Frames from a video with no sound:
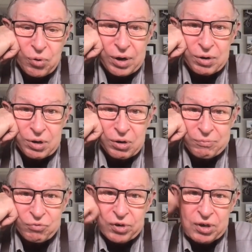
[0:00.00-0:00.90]
writer
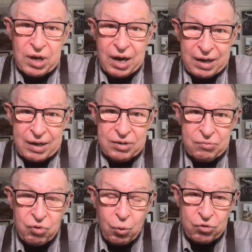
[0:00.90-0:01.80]
covering yachting
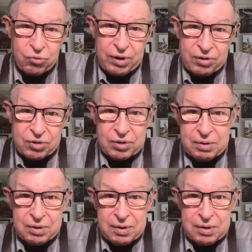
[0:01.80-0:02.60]
and horse racing.